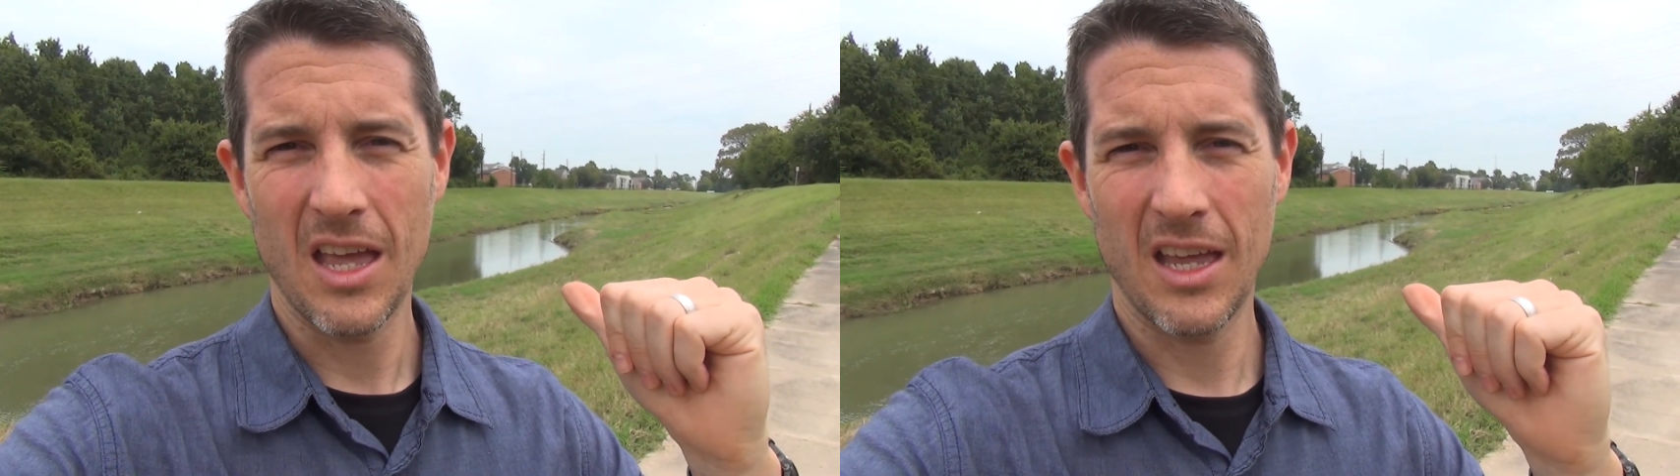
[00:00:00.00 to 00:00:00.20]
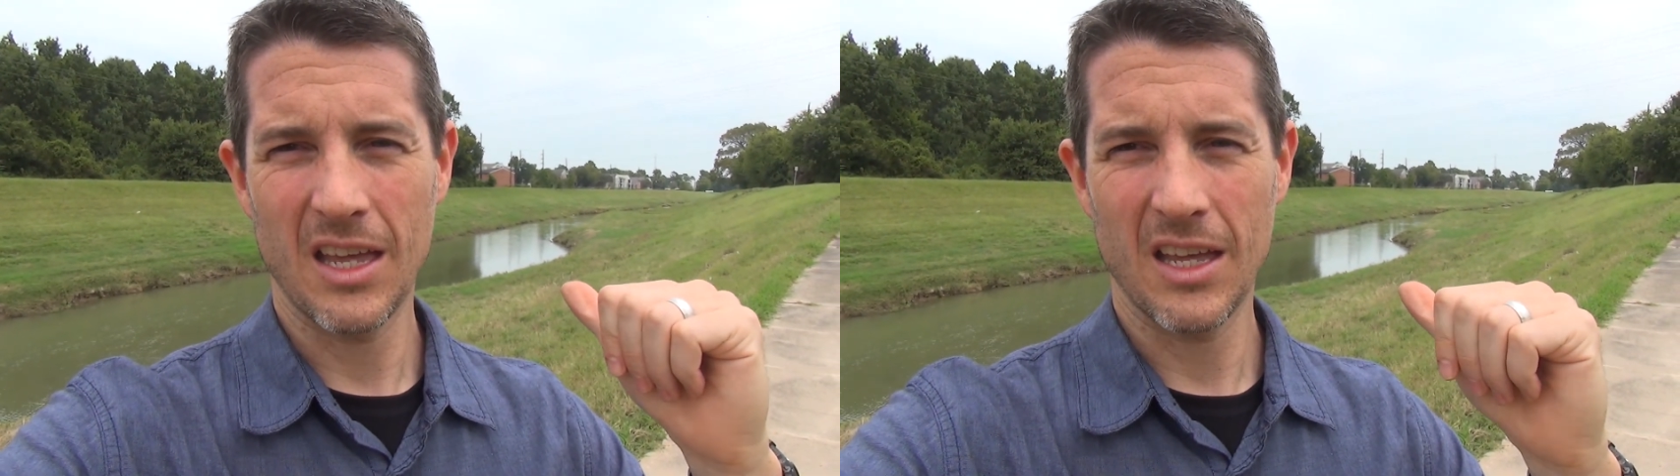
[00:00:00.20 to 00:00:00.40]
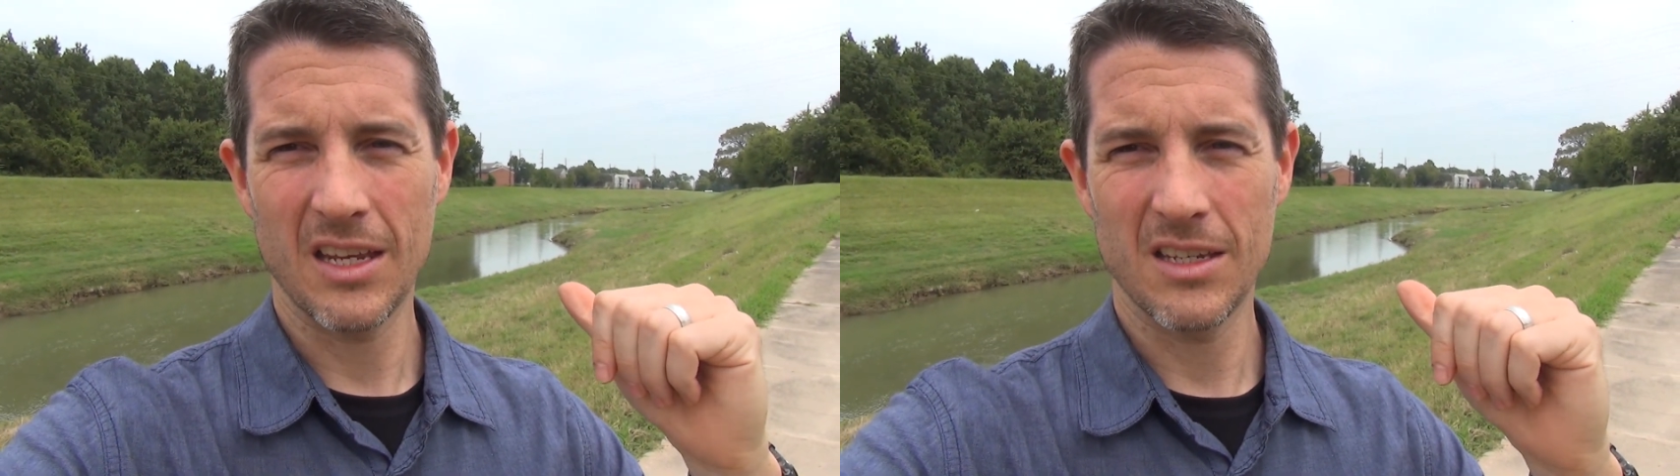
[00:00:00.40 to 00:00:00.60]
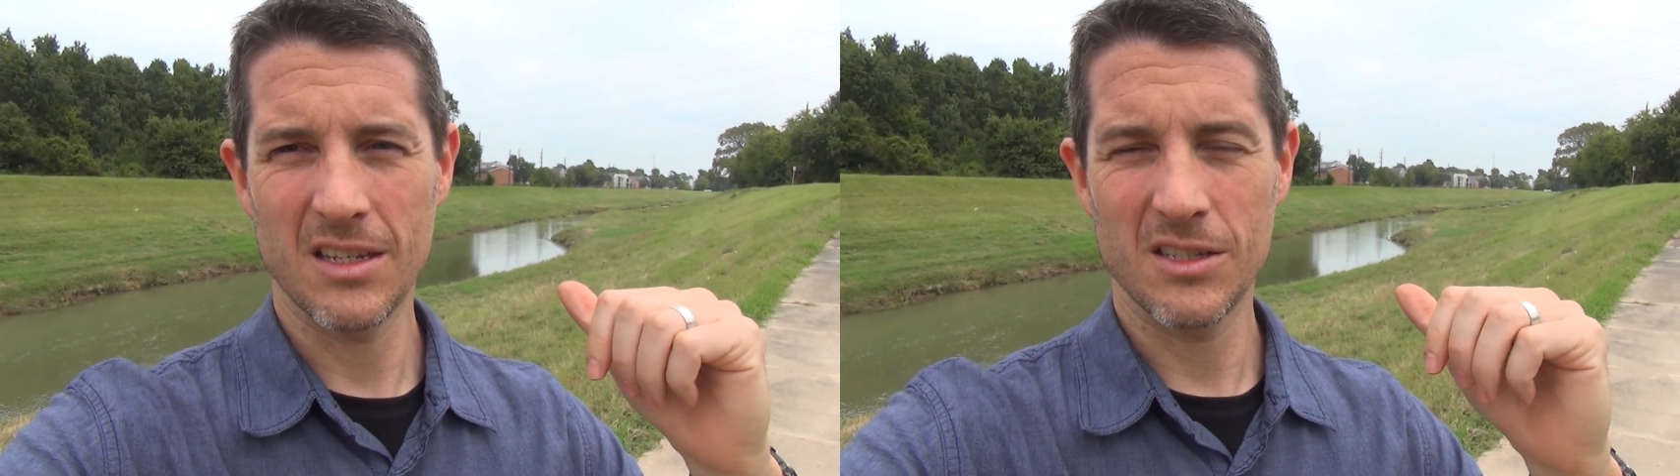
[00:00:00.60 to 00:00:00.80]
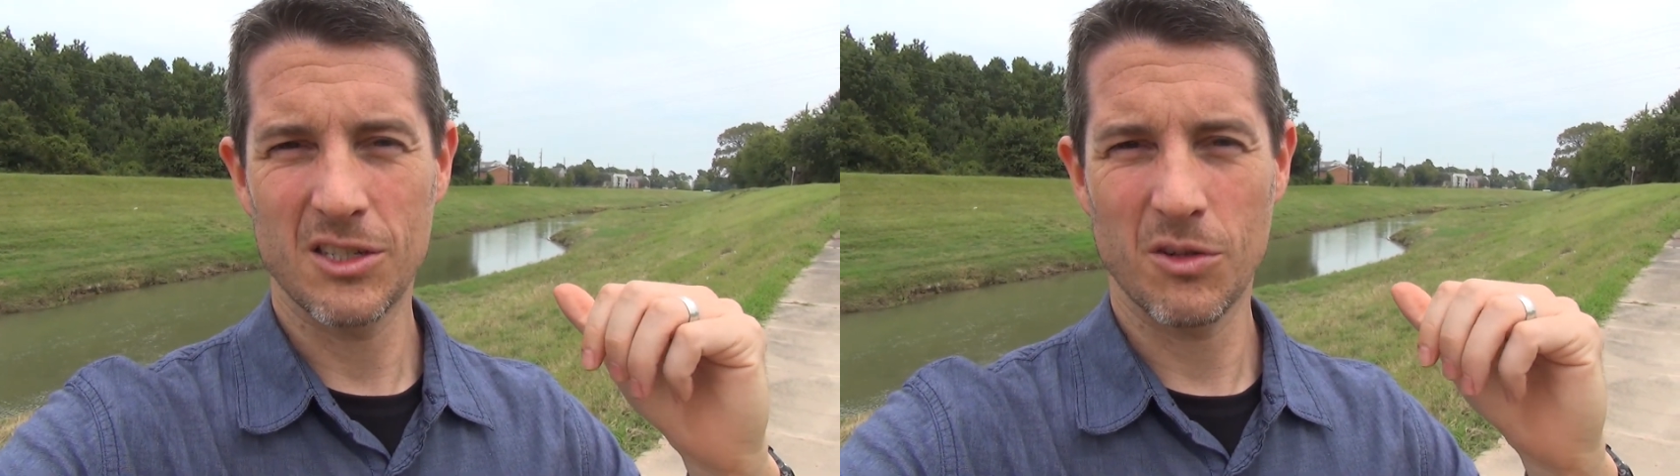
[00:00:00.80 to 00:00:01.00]

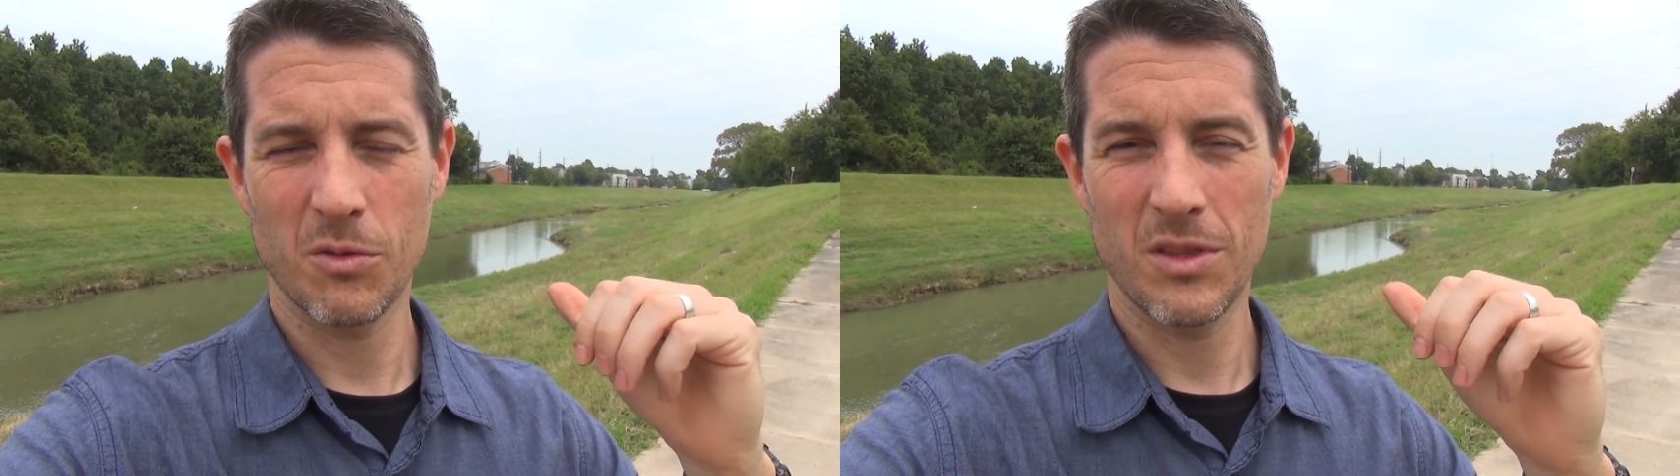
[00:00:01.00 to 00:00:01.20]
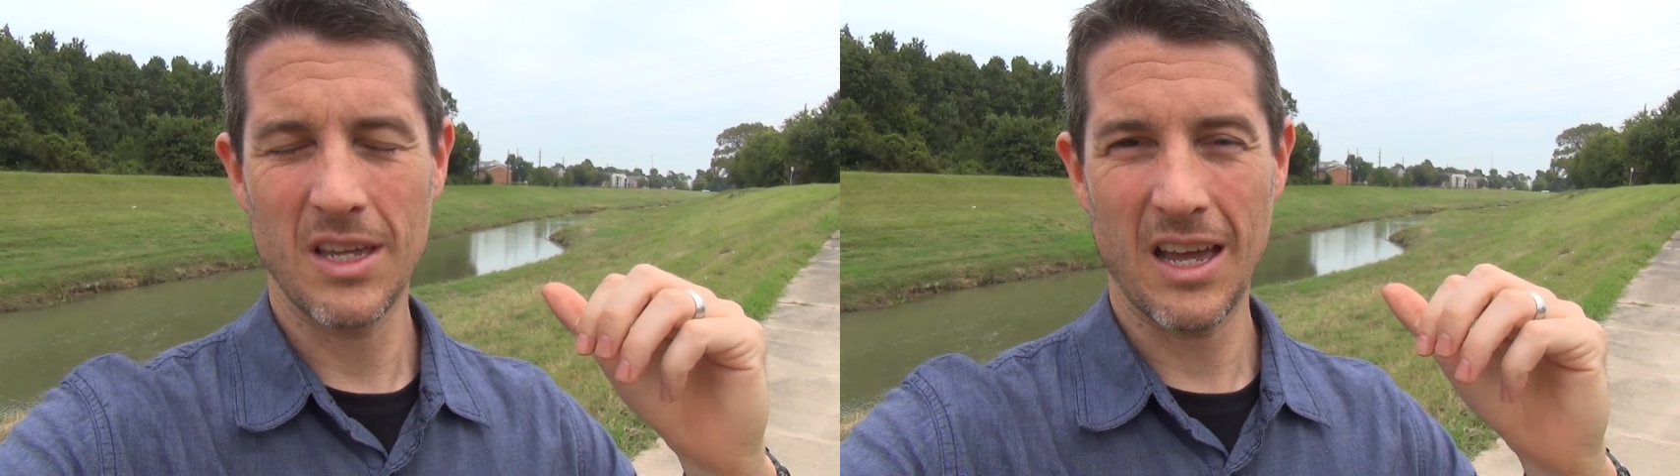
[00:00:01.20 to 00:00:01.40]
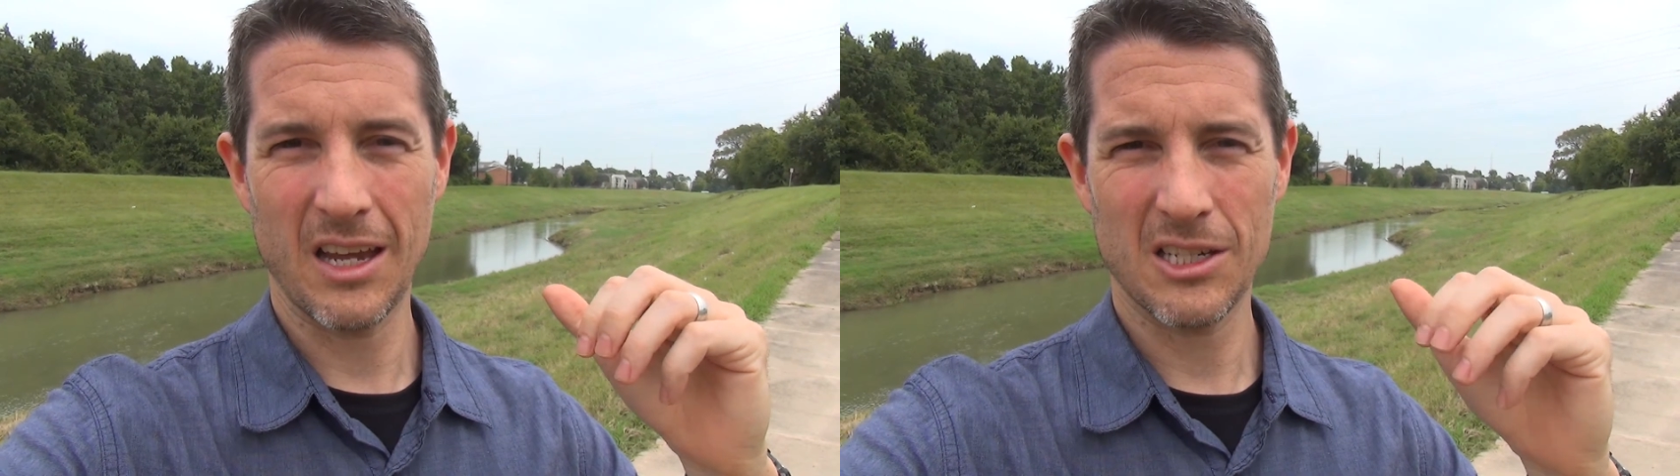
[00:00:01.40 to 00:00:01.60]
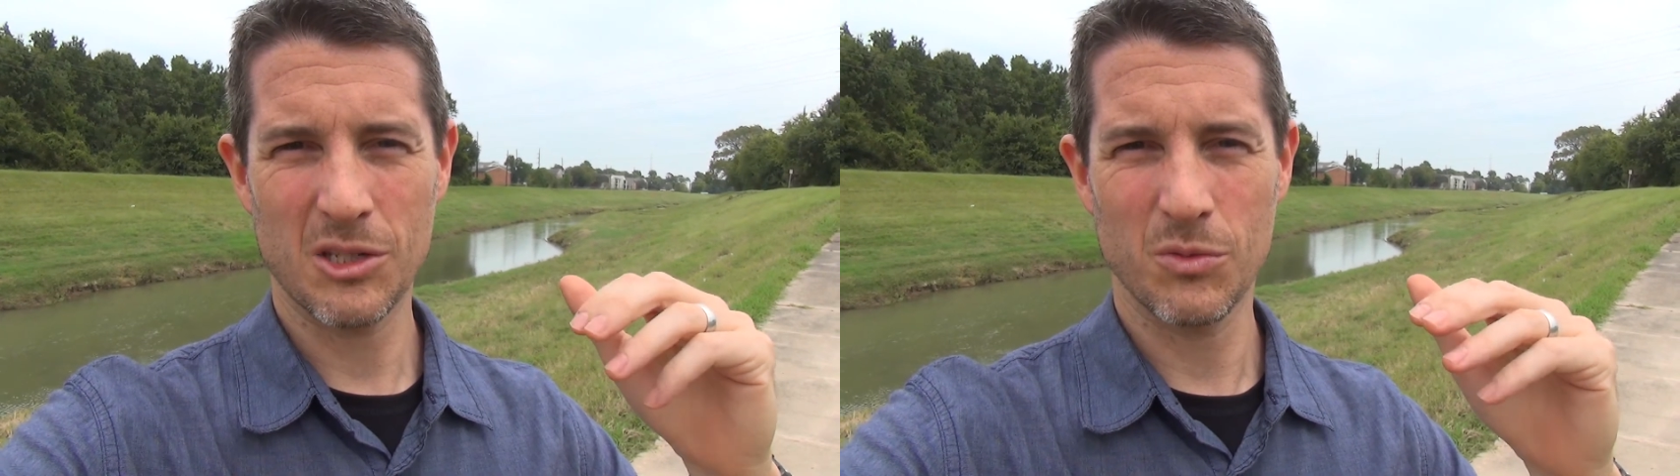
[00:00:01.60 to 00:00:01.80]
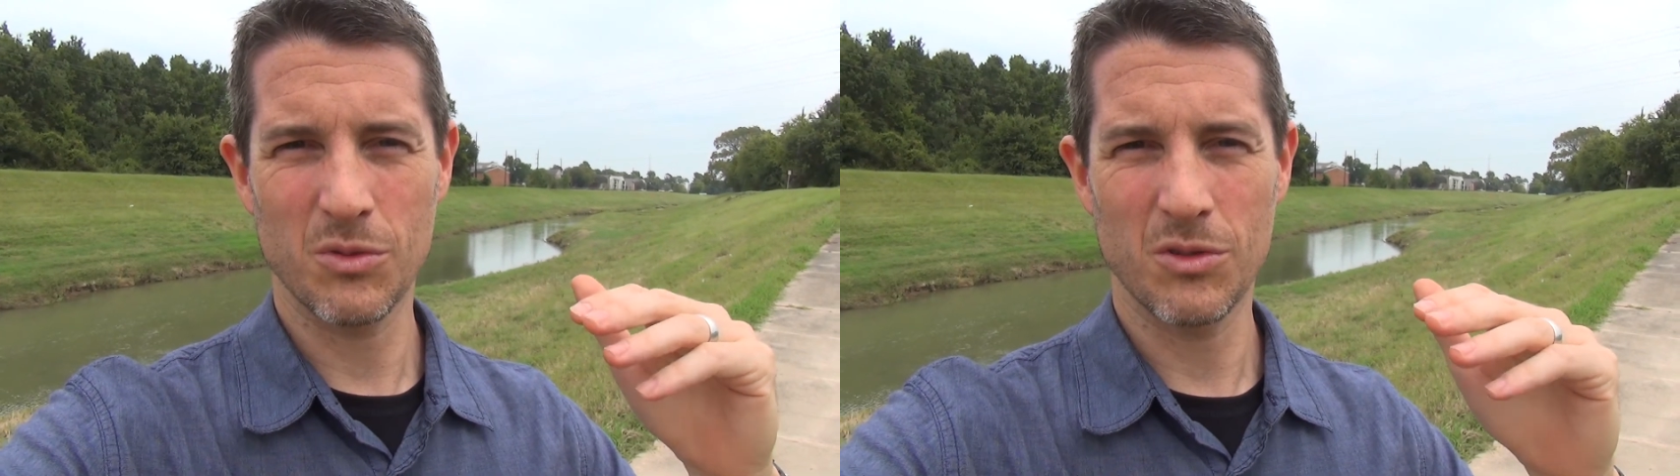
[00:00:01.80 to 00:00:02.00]
And so the
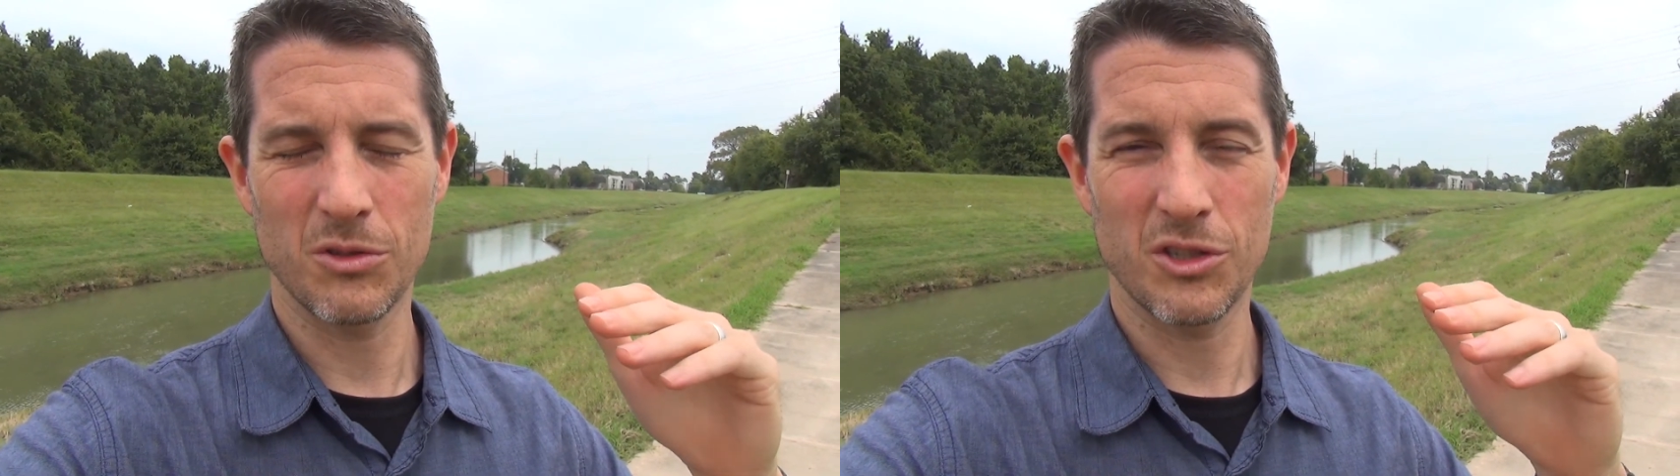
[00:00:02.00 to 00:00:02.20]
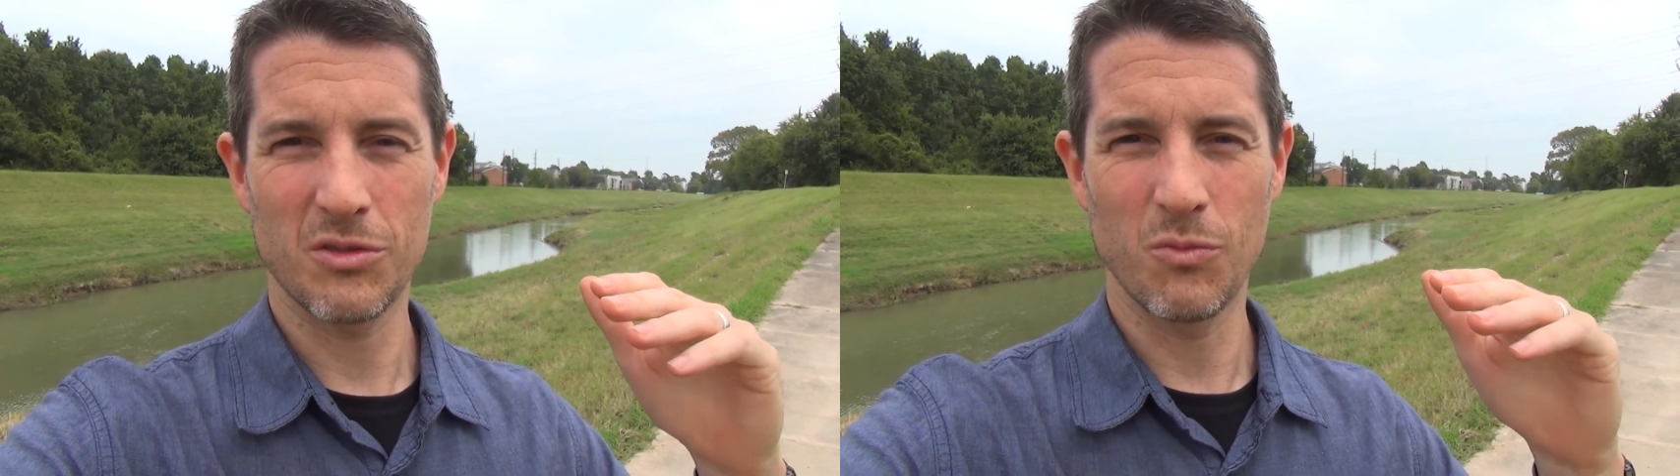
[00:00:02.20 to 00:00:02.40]
actual